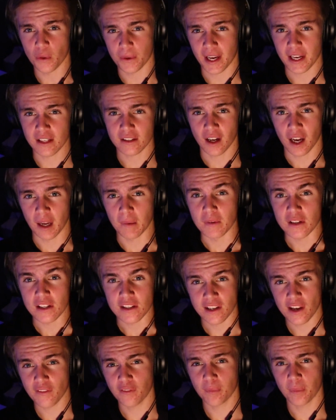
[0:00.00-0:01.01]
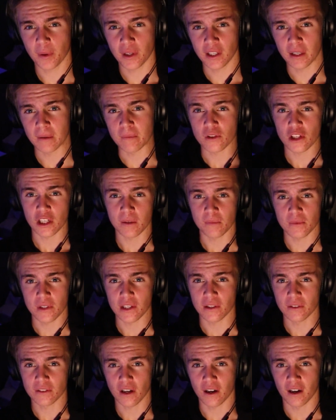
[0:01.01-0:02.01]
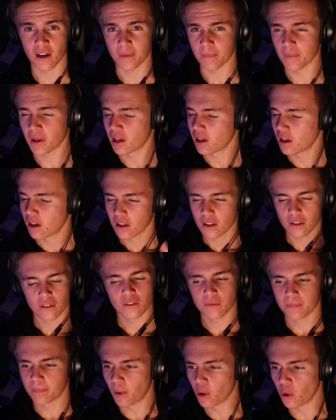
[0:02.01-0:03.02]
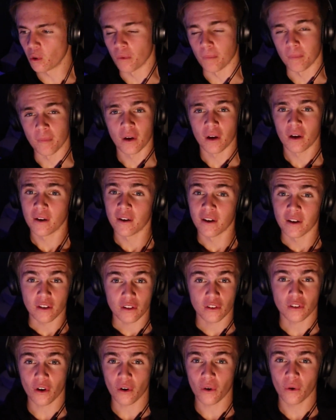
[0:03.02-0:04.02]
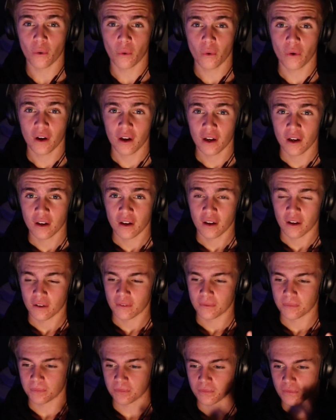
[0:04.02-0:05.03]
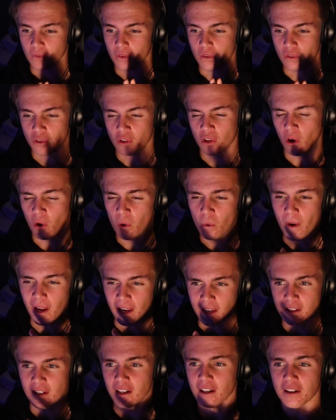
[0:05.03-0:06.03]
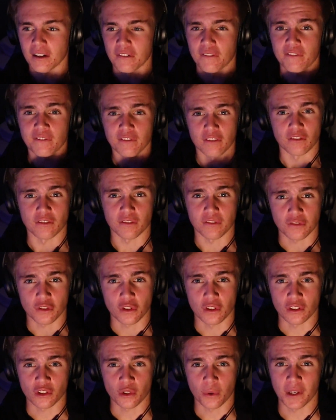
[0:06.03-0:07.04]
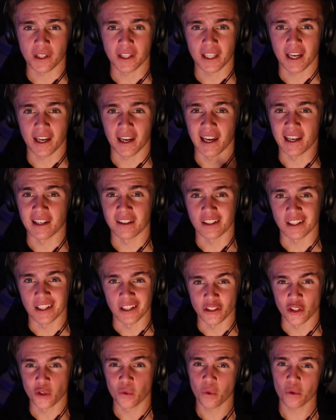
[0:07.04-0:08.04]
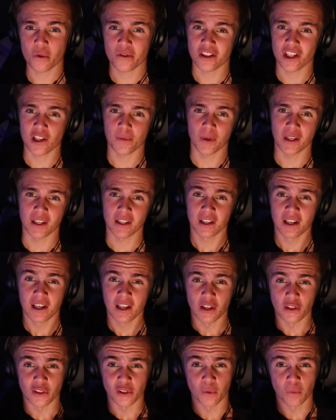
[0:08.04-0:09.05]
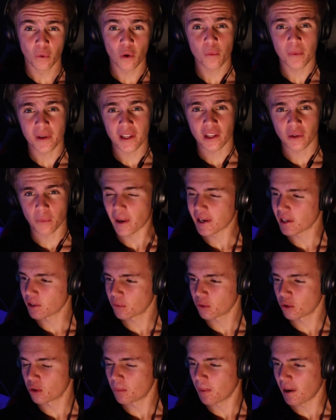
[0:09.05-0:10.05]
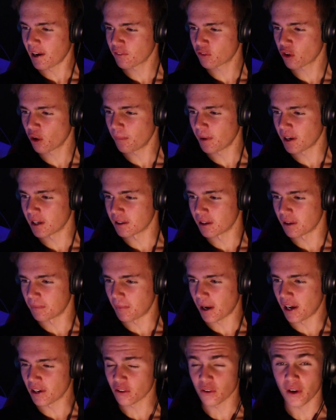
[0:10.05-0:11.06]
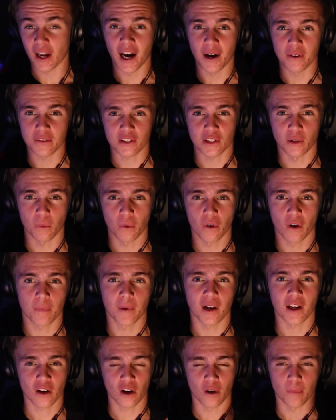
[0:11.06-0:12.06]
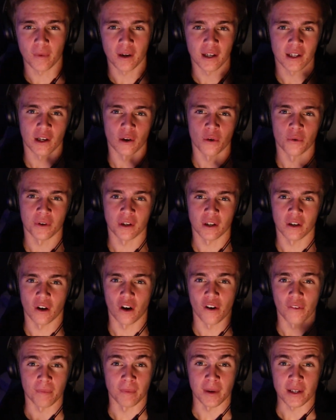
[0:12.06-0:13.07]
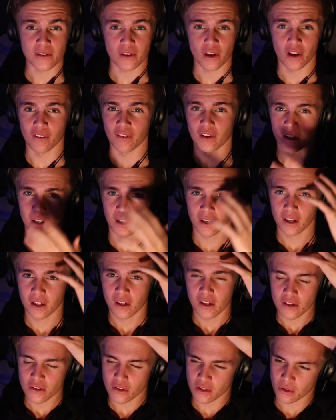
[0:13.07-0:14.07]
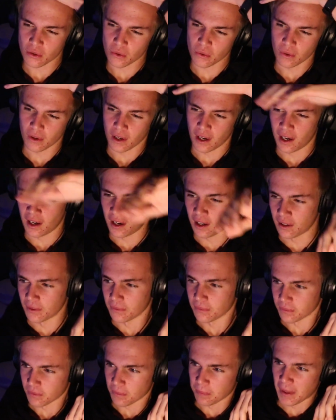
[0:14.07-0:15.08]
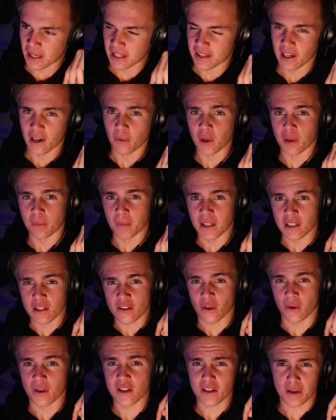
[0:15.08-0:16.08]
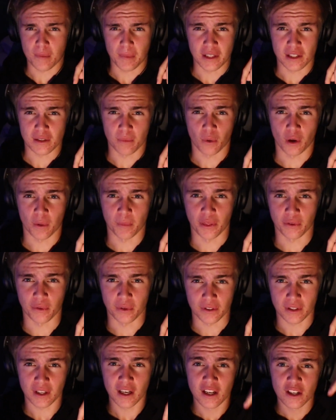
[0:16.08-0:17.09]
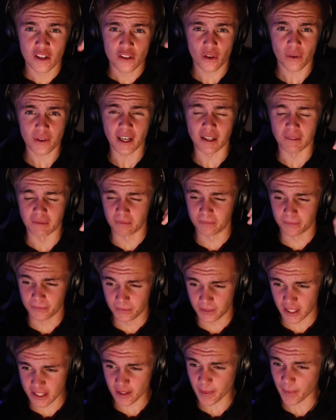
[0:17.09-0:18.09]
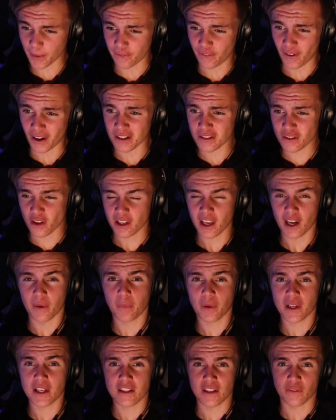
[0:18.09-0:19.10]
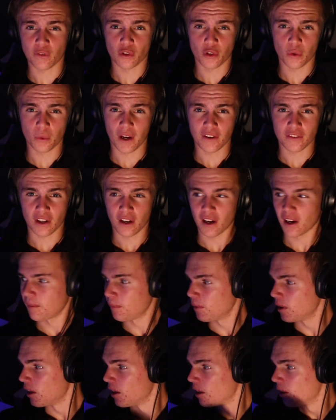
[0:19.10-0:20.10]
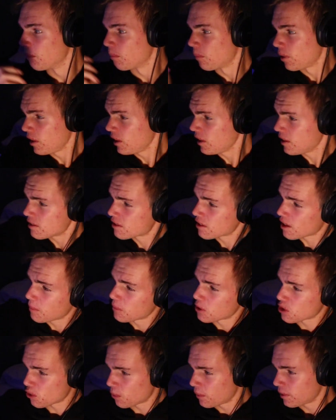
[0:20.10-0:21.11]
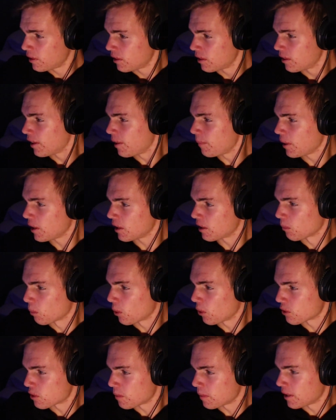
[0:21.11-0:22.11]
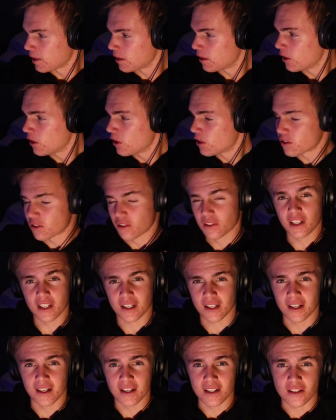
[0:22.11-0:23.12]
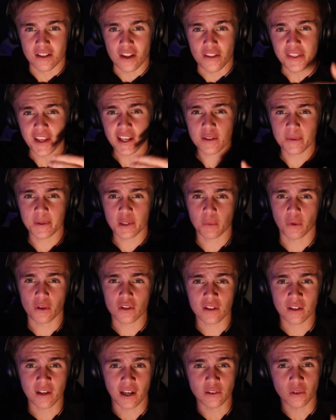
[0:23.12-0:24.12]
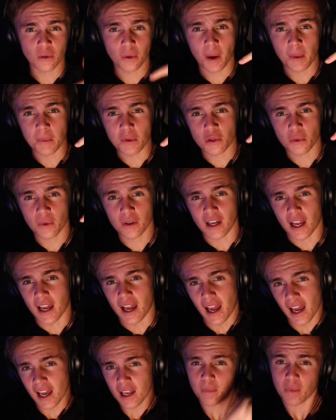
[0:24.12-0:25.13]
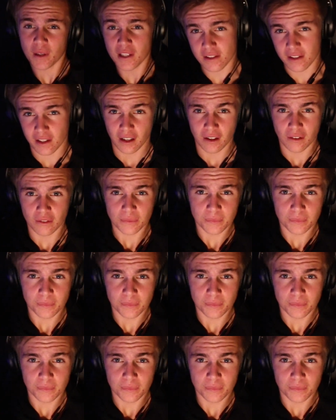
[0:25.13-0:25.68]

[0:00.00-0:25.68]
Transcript: U K time, seven P M G M T time, boom. Go, go and uh, join that, and yeah, you will see me, you will be in the waiting room. I've got my, I don't know how it's going to work, but I got my owner of my server to uh, be there with me, so he's going to be supporting me through it. So yeah, it's going to be fun, so yeah, please, if you do have time, please come and join it. It means the world to me. So yeah, guys, thanks so much for watching. I do hope you enjoyed, and peace out.